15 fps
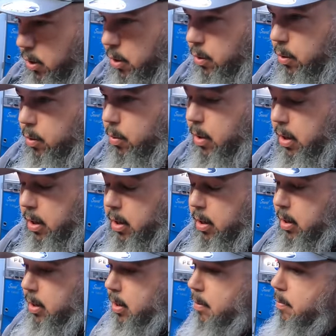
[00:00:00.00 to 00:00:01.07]
to
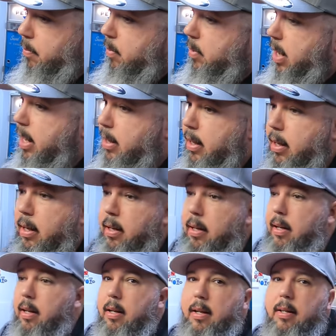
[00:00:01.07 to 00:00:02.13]
take the
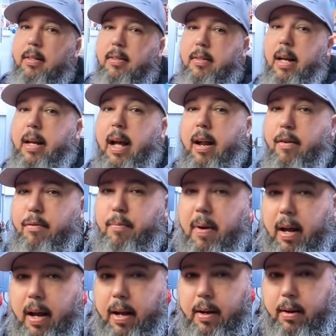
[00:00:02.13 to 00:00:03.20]
stick out of
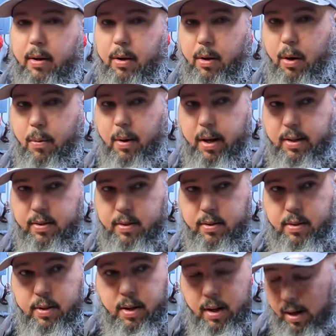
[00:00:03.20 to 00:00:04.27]
my, you know
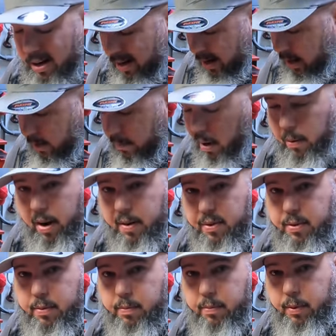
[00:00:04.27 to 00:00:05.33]
what's, my
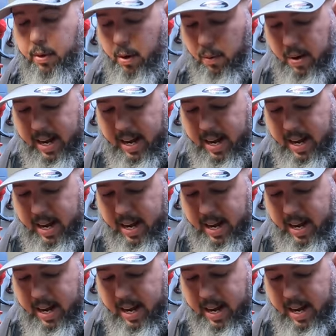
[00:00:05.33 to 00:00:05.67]
wife's, you know